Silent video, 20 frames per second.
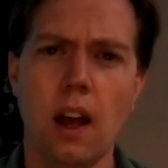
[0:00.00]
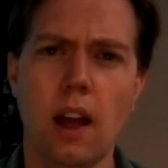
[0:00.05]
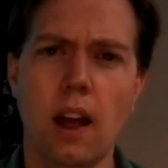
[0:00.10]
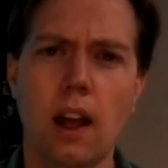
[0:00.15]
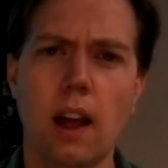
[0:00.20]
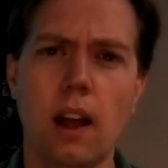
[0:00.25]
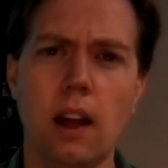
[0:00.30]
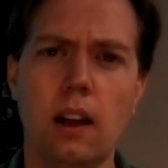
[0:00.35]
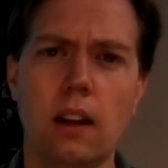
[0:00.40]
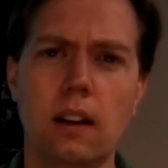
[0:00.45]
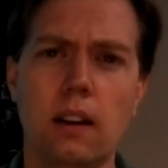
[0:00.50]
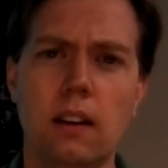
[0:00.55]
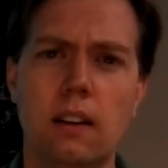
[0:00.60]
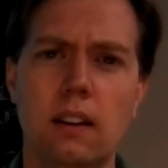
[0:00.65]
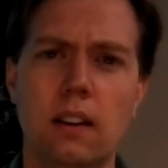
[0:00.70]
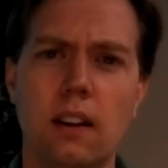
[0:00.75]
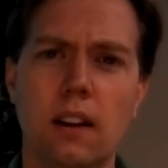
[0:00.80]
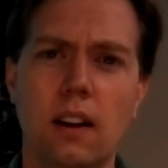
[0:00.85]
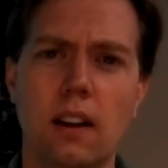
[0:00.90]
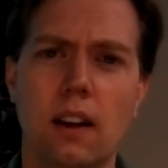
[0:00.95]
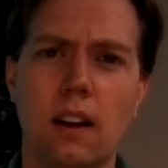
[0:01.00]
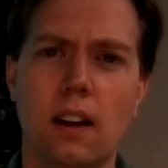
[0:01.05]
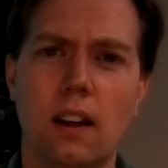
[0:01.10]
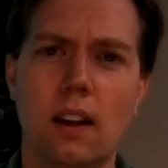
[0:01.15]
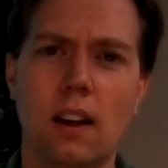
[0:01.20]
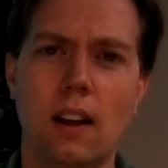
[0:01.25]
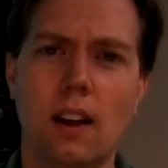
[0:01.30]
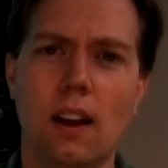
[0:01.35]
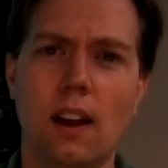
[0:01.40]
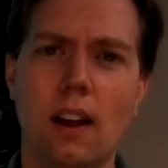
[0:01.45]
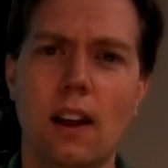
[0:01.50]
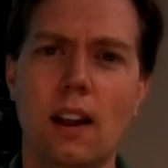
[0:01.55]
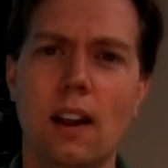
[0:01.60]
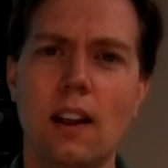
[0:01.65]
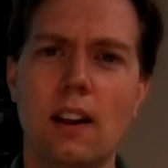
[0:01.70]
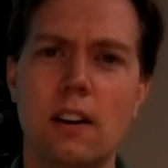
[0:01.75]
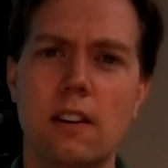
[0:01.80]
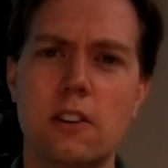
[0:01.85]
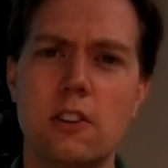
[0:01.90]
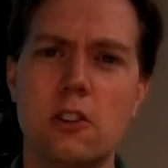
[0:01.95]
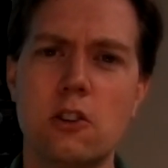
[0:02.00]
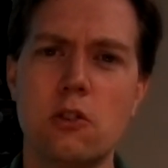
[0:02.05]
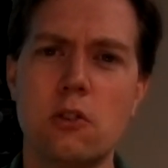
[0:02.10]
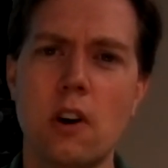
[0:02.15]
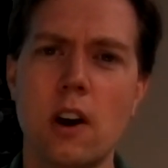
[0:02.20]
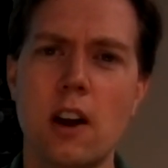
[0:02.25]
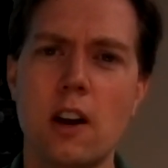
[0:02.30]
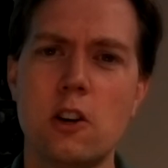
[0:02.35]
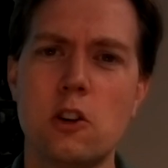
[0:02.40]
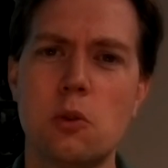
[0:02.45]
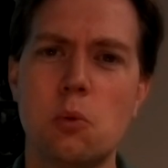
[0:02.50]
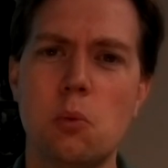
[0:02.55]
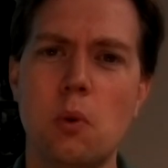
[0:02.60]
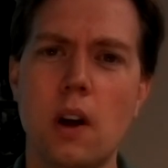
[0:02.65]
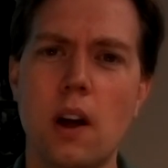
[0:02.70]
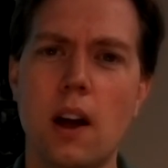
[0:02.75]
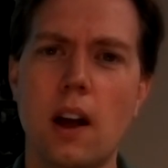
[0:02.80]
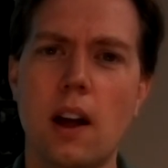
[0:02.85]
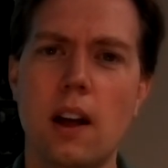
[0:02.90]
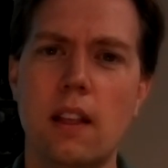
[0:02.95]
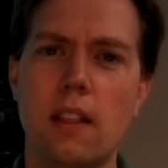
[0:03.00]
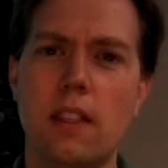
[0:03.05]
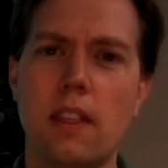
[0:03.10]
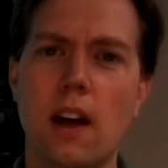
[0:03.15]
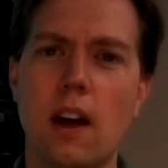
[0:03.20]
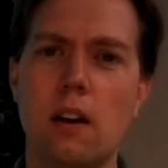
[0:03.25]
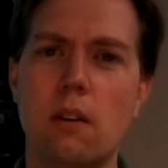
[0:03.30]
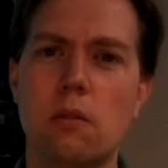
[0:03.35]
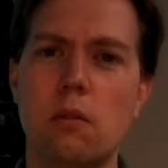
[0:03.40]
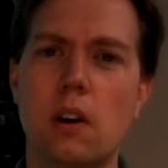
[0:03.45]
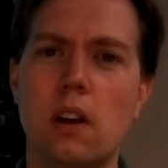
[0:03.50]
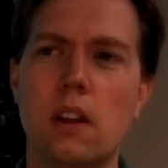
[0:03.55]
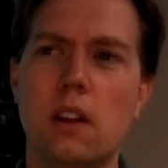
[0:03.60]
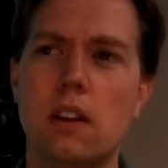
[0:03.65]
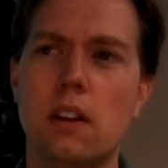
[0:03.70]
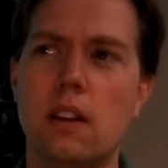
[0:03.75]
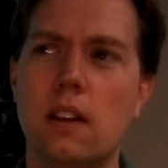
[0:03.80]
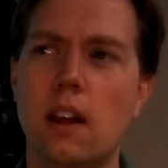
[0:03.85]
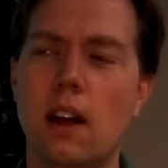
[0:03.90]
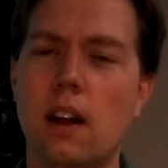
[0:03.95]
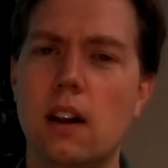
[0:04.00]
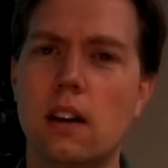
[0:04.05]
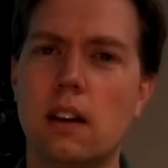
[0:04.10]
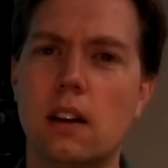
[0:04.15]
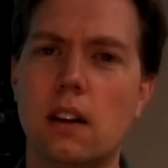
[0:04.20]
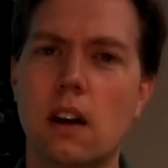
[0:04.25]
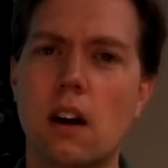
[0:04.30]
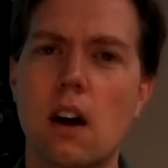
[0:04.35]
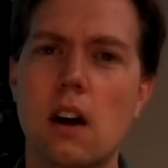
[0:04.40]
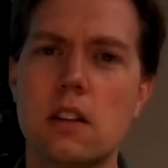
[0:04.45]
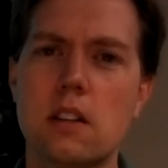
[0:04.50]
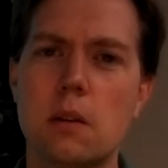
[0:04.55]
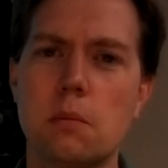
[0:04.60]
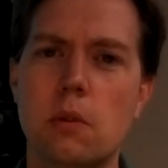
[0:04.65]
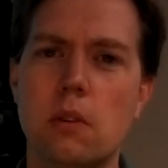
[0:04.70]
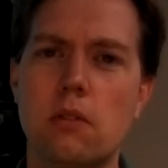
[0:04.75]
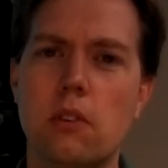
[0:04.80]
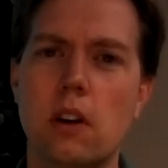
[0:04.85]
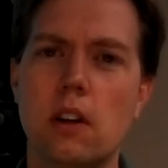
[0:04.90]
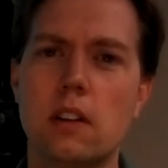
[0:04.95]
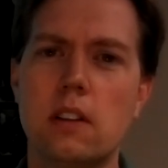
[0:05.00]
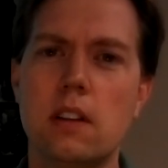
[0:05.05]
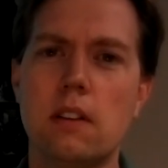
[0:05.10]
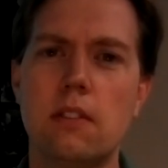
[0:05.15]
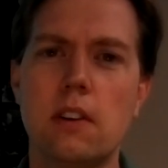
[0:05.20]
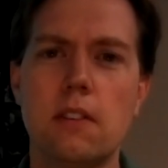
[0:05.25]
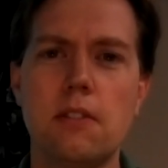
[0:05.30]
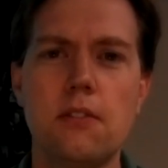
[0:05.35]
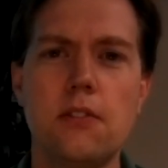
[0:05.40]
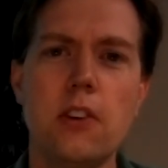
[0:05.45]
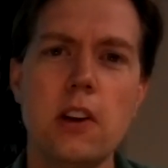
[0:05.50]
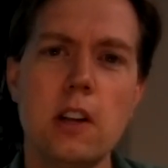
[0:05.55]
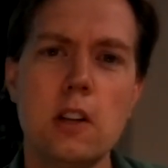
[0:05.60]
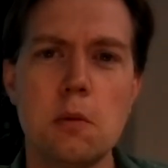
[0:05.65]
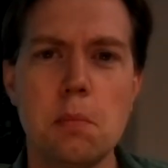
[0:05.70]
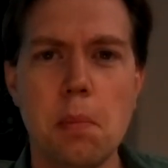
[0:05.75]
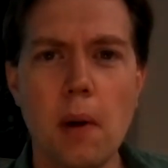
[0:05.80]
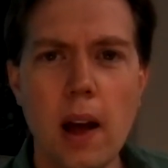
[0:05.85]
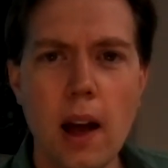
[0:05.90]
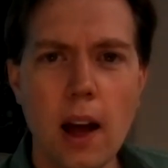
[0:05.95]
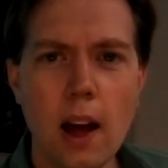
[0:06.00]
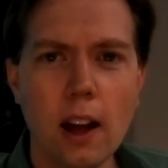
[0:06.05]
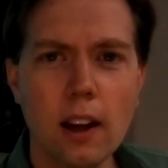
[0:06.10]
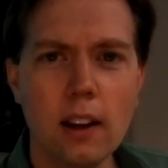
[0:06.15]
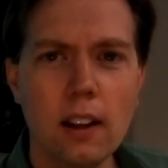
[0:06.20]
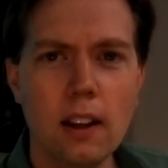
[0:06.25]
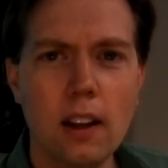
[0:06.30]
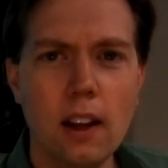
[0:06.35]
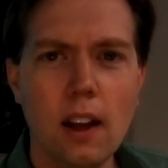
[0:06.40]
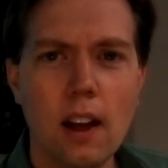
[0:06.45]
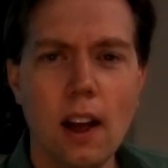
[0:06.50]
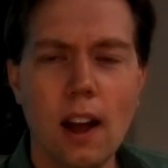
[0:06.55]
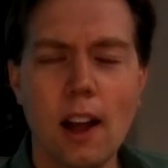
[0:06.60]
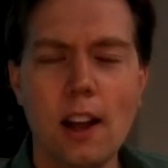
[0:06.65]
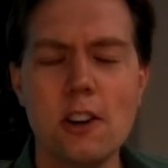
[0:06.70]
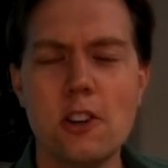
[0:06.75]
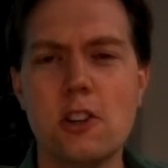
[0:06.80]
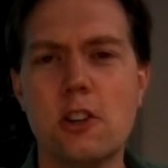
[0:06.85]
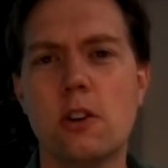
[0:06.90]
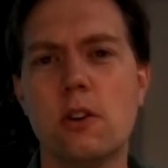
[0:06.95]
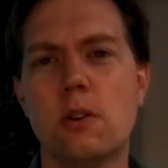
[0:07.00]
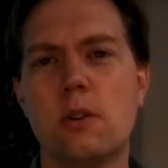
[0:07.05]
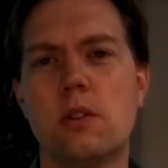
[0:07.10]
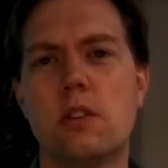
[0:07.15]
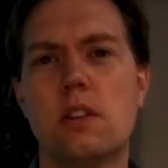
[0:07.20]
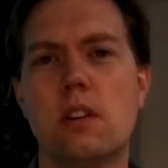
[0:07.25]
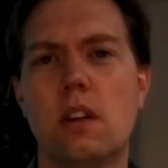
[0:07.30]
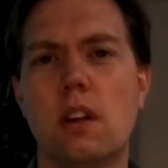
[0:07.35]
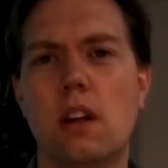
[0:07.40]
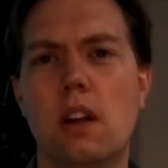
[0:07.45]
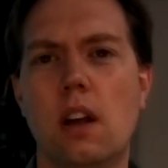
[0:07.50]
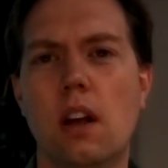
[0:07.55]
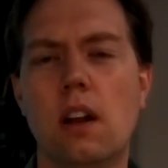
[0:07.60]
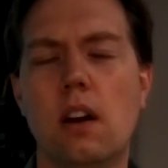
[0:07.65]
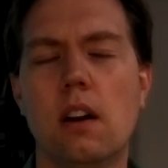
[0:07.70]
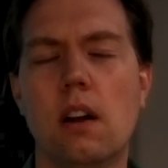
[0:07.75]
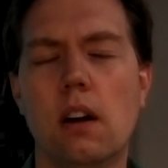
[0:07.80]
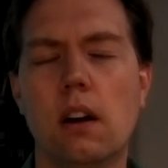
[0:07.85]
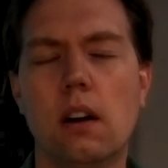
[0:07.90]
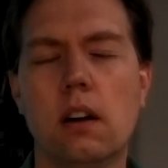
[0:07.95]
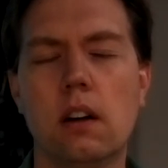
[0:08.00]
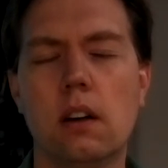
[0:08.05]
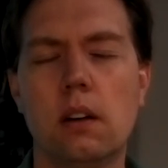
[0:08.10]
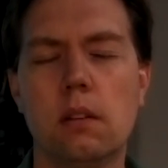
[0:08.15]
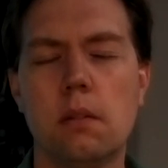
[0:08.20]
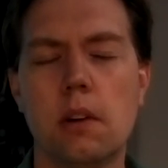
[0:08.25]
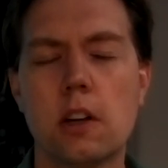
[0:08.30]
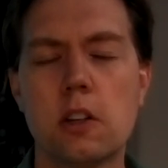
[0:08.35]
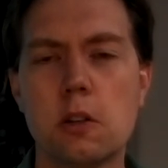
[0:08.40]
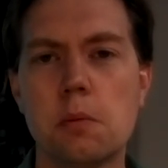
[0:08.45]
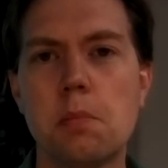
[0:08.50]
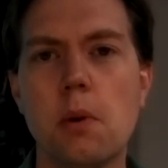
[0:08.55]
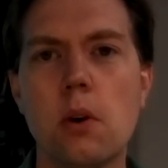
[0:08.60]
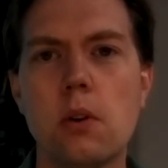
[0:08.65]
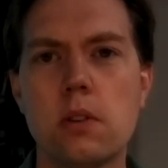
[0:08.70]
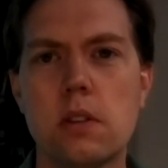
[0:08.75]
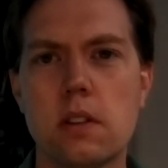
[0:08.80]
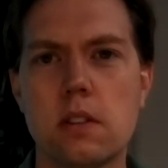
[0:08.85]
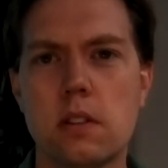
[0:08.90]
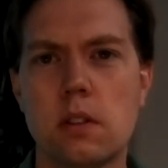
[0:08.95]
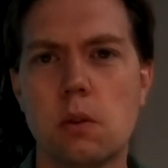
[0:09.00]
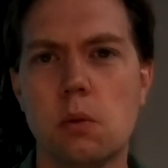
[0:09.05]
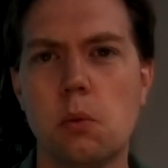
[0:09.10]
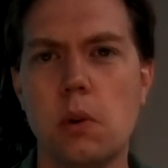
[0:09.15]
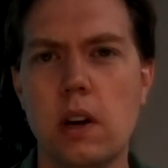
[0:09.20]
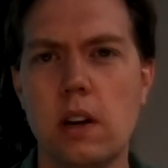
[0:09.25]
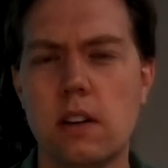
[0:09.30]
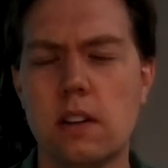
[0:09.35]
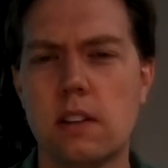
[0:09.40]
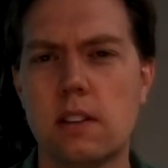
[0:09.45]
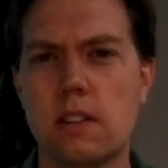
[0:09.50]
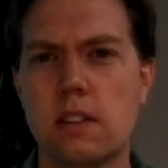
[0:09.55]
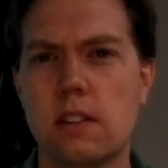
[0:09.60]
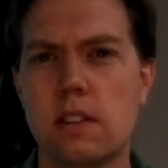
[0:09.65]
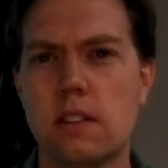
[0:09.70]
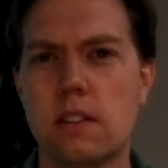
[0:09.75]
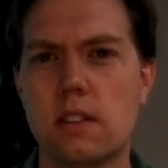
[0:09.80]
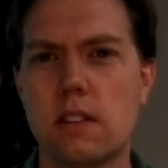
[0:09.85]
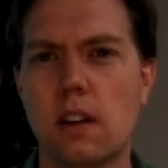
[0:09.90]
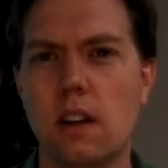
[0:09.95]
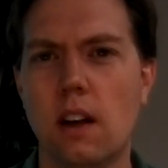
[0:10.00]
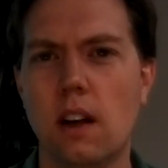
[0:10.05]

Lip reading: And in a strange way, that concept of relativity feeds back and shows and exposes the weaknesses